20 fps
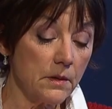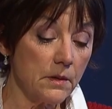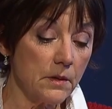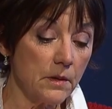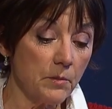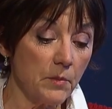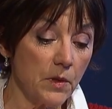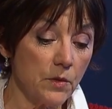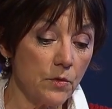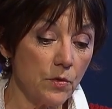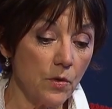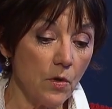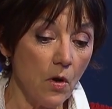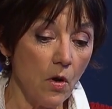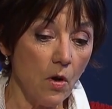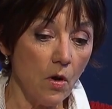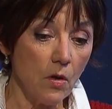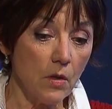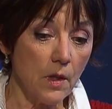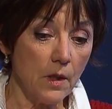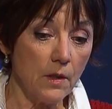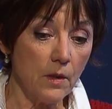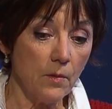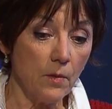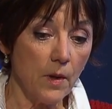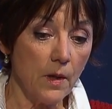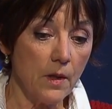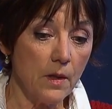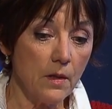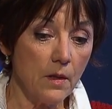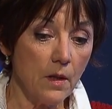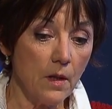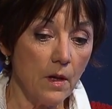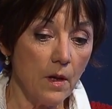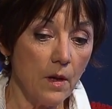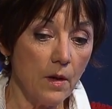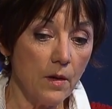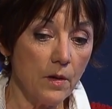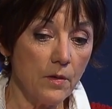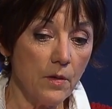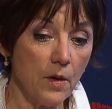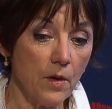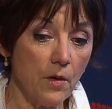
in Montreal anyway, uh,